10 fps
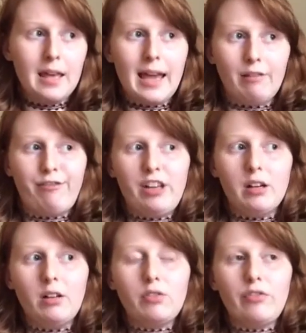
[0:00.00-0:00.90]
and
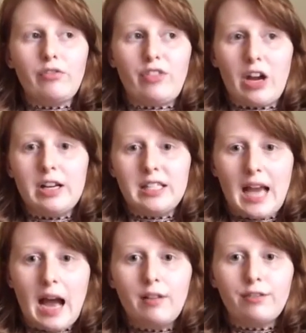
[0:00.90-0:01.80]
feel very
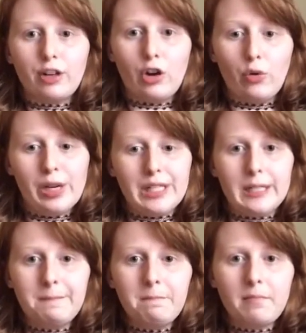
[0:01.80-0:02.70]
sad for no
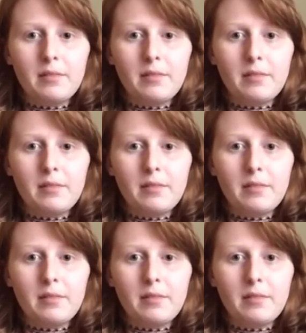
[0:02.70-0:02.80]
reason.